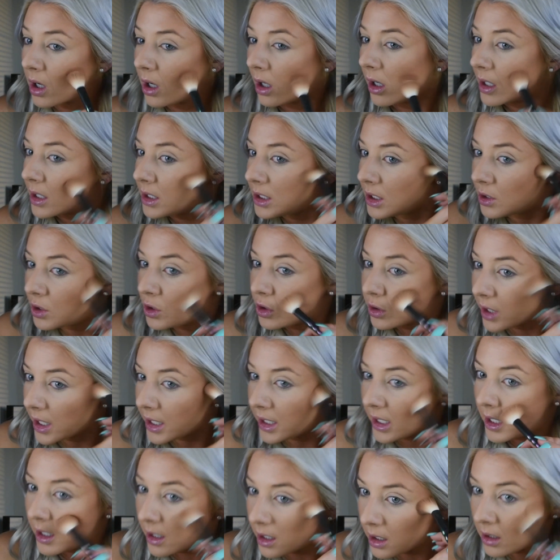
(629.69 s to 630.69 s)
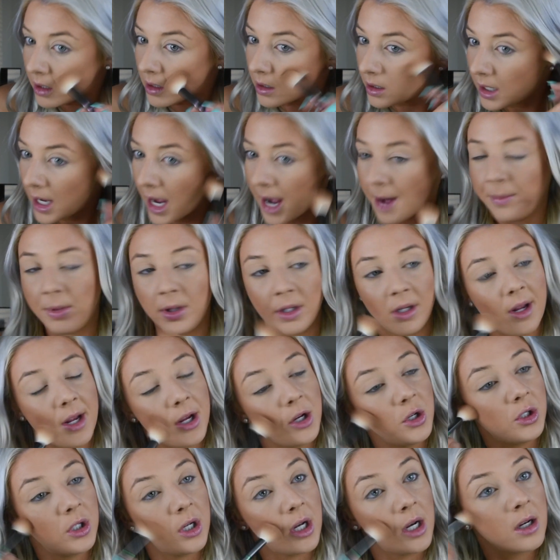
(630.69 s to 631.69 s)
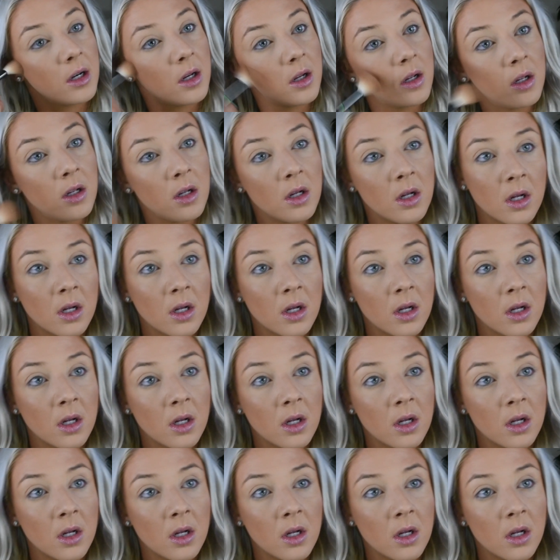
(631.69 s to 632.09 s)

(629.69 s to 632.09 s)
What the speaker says: concentrated application.